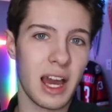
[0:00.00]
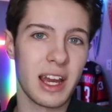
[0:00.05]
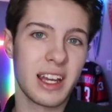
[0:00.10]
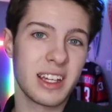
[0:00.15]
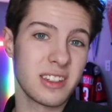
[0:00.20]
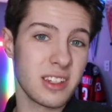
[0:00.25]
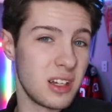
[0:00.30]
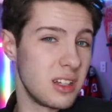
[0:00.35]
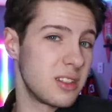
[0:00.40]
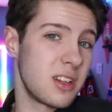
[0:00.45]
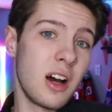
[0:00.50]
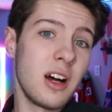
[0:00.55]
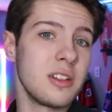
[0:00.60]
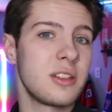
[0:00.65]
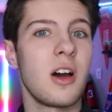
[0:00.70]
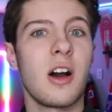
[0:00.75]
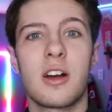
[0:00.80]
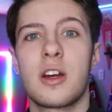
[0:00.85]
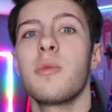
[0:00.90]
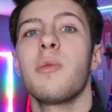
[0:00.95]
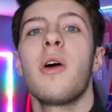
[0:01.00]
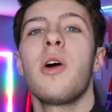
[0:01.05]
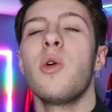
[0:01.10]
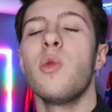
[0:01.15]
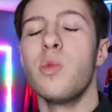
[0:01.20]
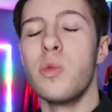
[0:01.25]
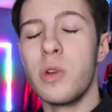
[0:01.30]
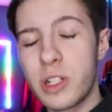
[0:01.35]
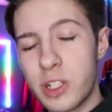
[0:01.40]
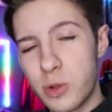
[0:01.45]
I guess I'll talk about
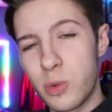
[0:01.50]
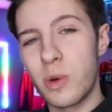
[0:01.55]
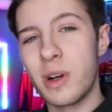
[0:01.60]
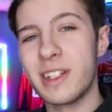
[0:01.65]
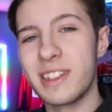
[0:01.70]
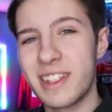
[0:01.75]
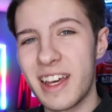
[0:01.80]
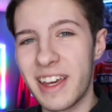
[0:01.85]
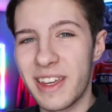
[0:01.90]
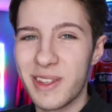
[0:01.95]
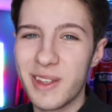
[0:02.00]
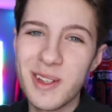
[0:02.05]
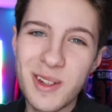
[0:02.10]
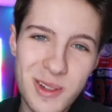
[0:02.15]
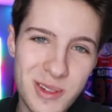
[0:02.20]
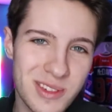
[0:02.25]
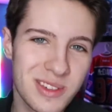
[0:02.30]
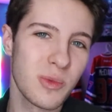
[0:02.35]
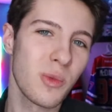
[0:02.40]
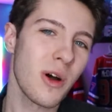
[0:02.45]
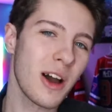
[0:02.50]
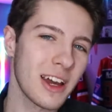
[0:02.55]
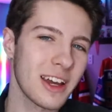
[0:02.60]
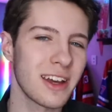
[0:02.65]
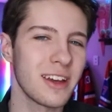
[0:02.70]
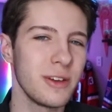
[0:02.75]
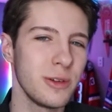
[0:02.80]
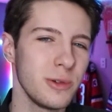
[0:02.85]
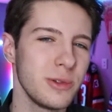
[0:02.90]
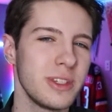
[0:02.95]
which ones I use, why I
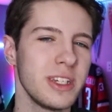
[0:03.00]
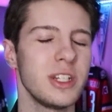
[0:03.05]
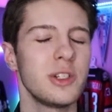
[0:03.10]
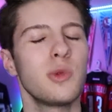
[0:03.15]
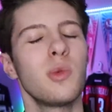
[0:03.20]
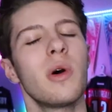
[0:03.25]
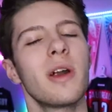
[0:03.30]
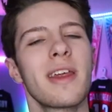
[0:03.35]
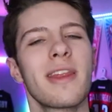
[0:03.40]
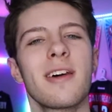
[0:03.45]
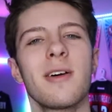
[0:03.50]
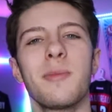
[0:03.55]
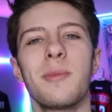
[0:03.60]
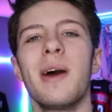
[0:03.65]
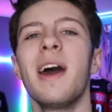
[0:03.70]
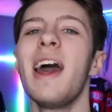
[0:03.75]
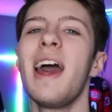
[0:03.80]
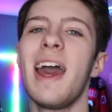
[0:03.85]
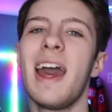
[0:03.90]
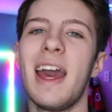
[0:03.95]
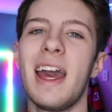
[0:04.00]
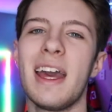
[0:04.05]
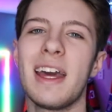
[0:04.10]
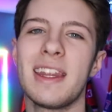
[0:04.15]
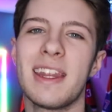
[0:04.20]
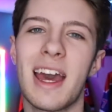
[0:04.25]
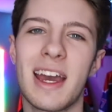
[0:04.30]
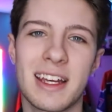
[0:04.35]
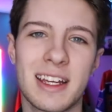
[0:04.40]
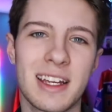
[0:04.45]
use each one of them, and
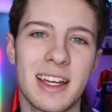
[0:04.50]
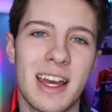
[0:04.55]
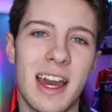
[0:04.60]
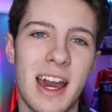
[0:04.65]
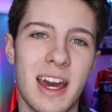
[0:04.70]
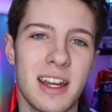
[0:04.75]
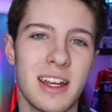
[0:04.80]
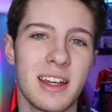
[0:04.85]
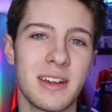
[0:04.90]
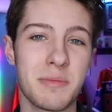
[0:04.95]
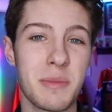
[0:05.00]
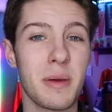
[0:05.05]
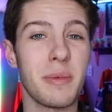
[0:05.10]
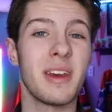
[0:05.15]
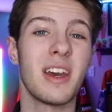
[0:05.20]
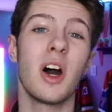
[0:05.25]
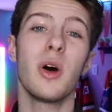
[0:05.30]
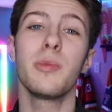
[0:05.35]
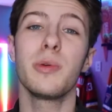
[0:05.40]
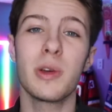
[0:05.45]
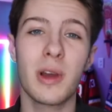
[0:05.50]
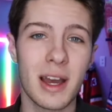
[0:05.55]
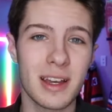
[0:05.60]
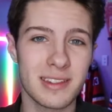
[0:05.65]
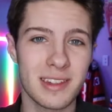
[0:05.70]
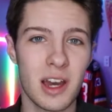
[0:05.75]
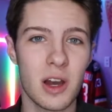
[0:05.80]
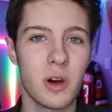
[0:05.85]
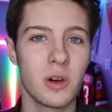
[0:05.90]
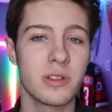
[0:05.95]
that can kind of maybe help you guys
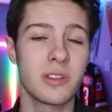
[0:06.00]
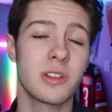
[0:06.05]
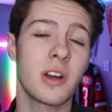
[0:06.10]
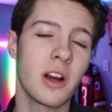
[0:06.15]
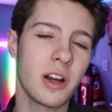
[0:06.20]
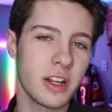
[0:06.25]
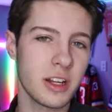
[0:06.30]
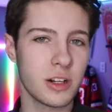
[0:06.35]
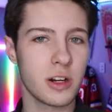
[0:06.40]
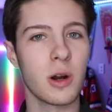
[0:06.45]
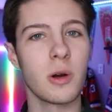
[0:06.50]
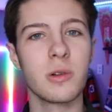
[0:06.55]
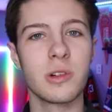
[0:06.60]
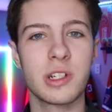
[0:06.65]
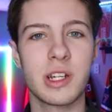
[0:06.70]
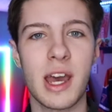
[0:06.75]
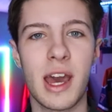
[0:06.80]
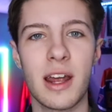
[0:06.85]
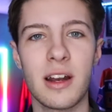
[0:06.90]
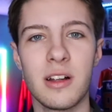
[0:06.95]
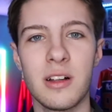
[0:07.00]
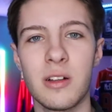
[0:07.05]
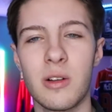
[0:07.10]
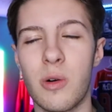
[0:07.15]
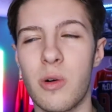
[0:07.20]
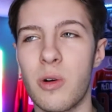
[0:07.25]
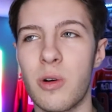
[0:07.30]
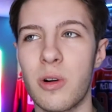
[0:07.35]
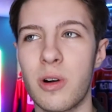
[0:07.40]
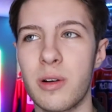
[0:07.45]
out starting your own channel
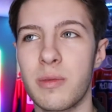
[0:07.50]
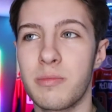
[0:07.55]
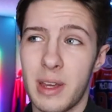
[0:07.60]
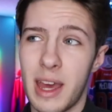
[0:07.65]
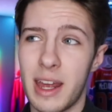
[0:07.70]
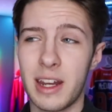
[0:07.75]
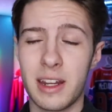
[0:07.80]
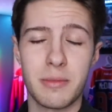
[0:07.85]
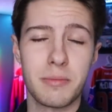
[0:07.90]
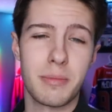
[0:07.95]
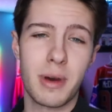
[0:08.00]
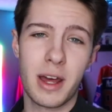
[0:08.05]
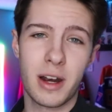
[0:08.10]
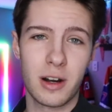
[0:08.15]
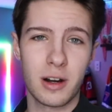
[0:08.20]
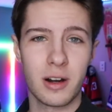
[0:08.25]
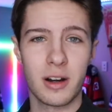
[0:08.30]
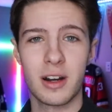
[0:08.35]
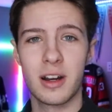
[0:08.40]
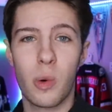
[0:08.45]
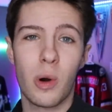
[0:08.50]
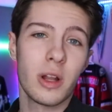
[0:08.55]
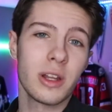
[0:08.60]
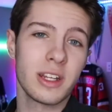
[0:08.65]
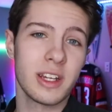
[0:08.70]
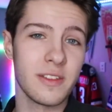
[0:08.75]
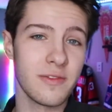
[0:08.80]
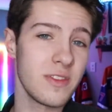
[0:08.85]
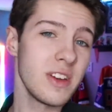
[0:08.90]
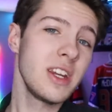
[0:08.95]
or getting better
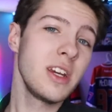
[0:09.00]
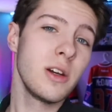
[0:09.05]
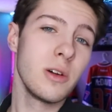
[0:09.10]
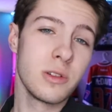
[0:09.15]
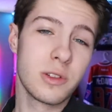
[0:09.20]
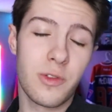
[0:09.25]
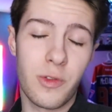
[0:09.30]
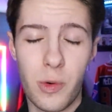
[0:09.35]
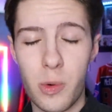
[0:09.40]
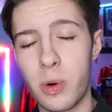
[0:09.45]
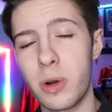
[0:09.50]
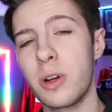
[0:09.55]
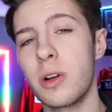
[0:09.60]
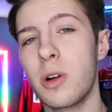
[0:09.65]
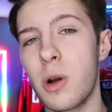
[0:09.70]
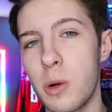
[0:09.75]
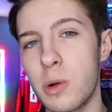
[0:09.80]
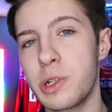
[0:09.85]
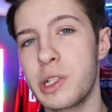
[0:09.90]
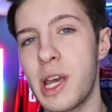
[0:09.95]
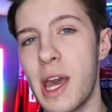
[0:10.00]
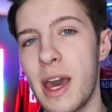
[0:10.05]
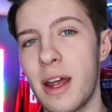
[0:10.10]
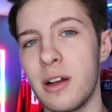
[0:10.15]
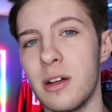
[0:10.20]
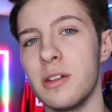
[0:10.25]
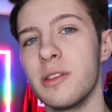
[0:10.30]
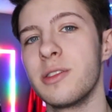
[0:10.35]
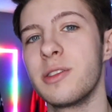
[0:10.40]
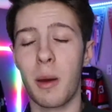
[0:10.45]
quality videos for your own
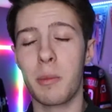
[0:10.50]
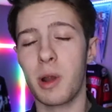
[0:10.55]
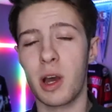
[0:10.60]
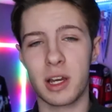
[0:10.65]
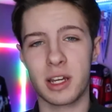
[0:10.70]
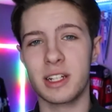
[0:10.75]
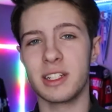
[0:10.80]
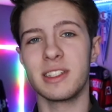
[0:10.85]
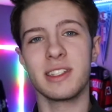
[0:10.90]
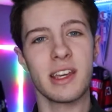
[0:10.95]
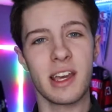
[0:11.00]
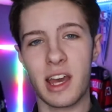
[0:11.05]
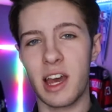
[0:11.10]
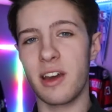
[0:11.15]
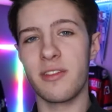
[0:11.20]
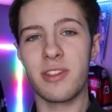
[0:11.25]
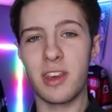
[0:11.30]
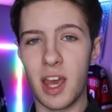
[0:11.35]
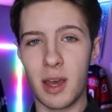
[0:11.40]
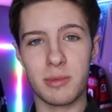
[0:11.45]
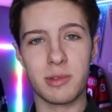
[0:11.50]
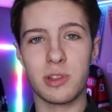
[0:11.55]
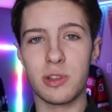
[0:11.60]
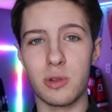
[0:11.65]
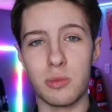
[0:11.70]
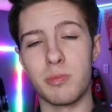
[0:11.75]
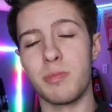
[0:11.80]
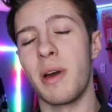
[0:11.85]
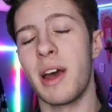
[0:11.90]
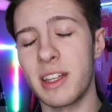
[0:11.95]
channels. I'm not going to say I have the
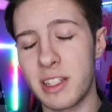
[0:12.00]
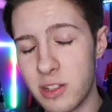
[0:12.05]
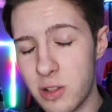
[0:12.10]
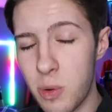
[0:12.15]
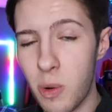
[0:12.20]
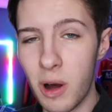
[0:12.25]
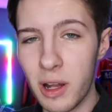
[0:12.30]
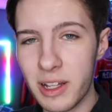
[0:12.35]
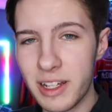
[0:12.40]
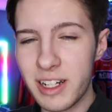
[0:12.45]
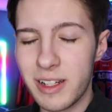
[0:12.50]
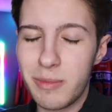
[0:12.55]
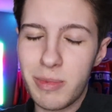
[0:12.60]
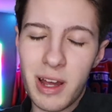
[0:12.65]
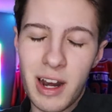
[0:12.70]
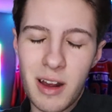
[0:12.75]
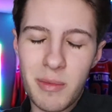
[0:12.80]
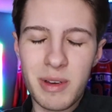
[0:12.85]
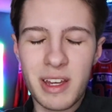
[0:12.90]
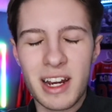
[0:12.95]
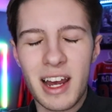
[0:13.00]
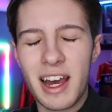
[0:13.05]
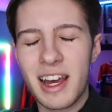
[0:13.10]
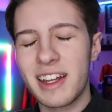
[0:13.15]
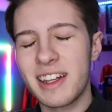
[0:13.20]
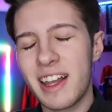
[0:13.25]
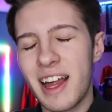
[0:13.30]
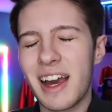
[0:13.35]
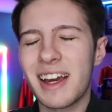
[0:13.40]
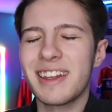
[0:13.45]
absolute best quality, but I mean,
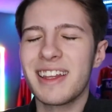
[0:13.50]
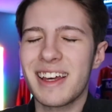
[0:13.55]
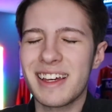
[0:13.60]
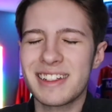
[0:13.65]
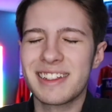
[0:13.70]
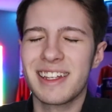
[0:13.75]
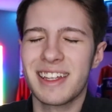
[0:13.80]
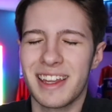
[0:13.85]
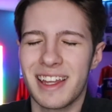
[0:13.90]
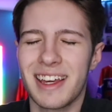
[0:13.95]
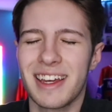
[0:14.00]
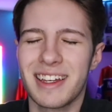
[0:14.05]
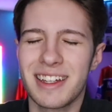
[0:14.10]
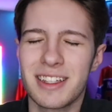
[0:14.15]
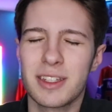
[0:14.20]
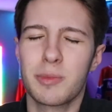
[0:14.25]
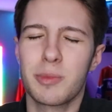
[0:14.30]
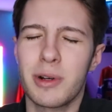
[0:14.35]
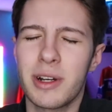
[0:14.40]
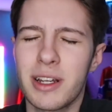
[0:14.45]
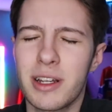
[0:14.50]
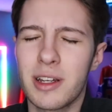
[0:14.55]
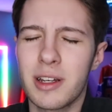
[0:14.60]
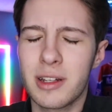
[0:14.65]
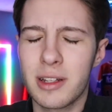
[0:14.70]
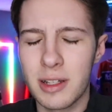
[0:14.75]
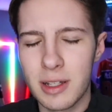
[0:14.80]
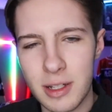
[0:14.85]
I'd like to think it's pretty good.